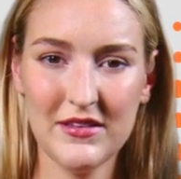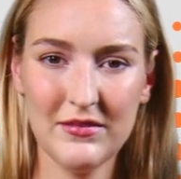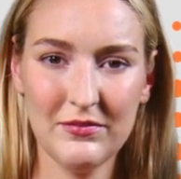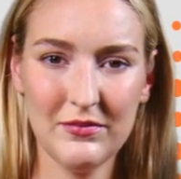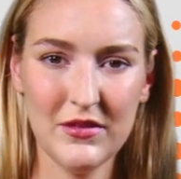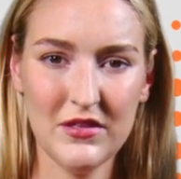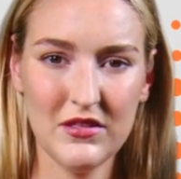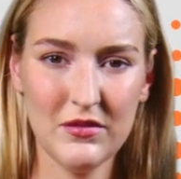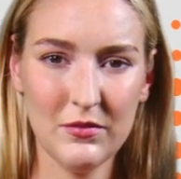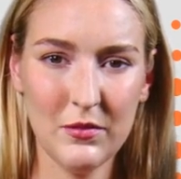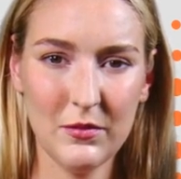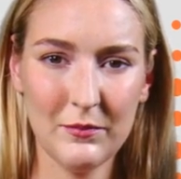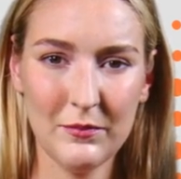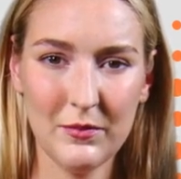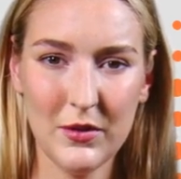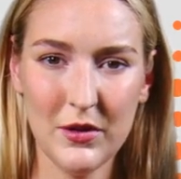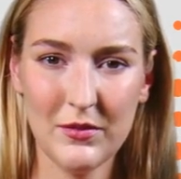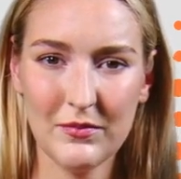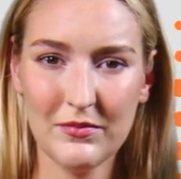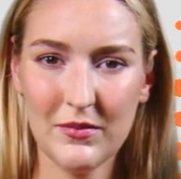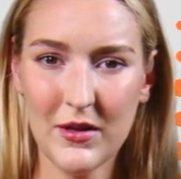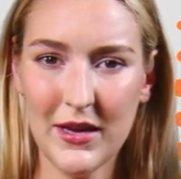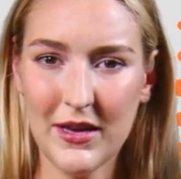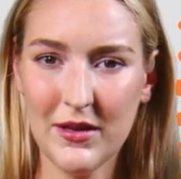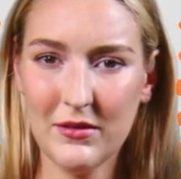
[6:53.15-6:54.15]
visual
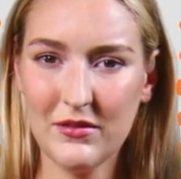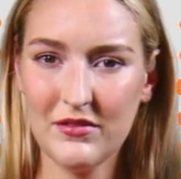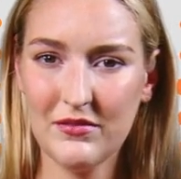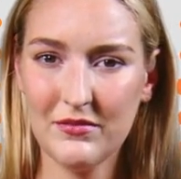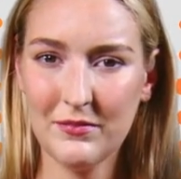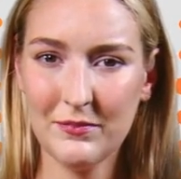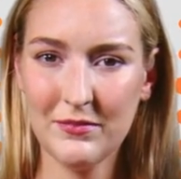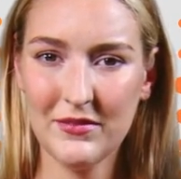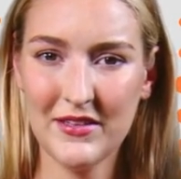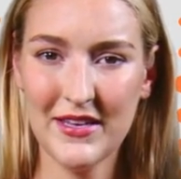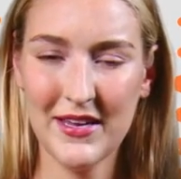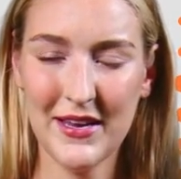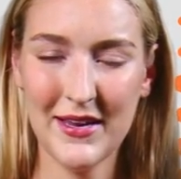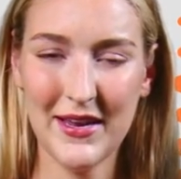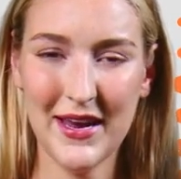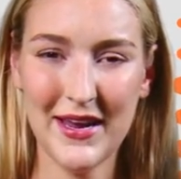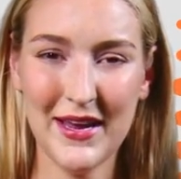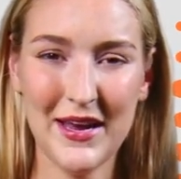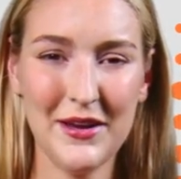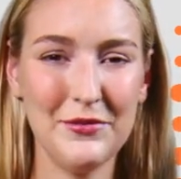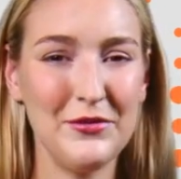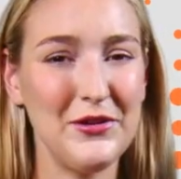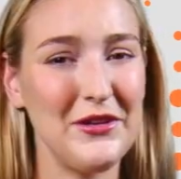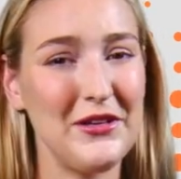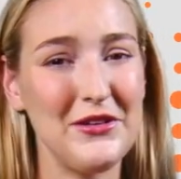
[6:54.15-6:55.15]
profiles from DNA
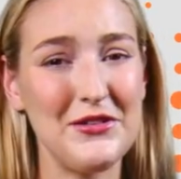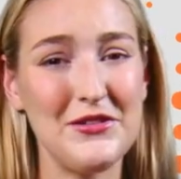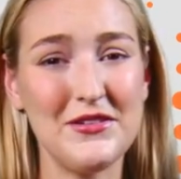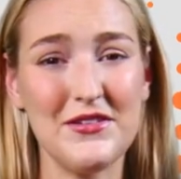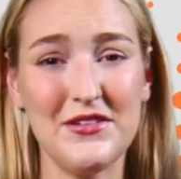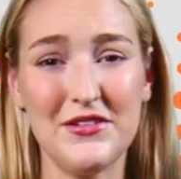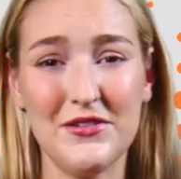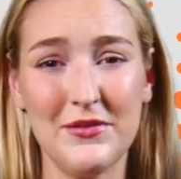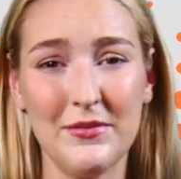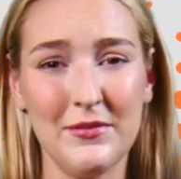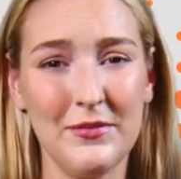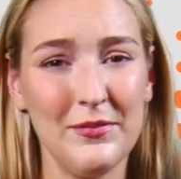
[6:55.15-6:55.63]
evidence.